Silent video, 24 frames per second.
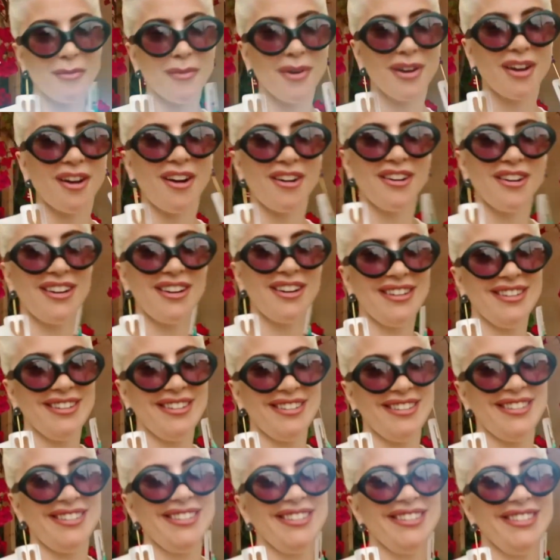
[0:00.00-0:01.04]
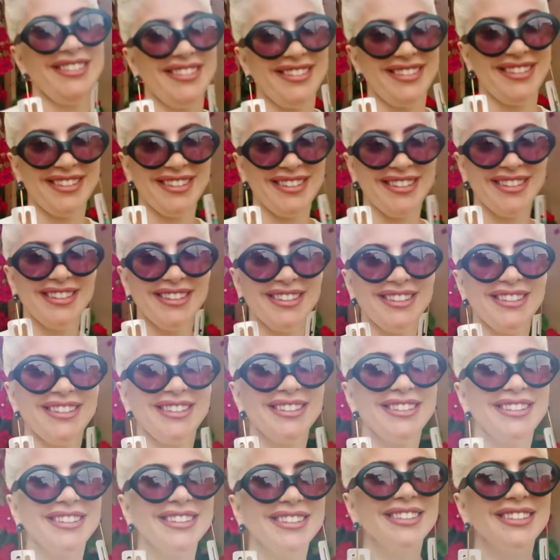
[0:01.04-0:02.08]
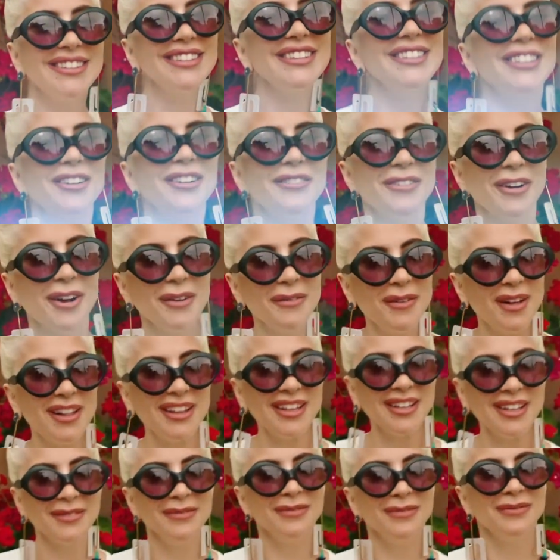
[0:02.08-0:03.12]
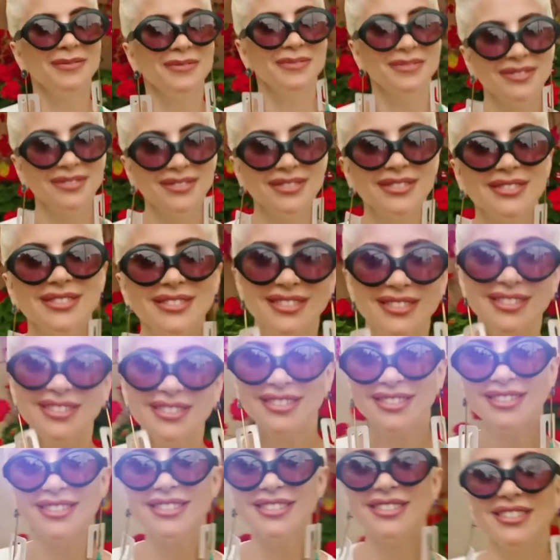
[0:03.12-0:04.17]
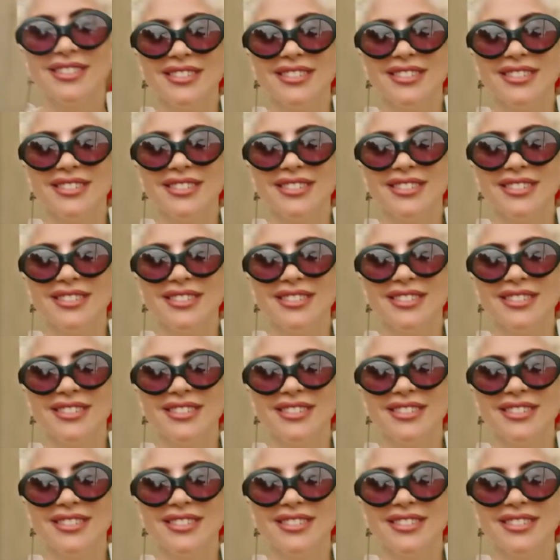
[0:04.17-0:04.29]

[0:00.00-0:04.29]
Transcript: Gaga's theatrical approach to performance and fashion has made her a cultural icon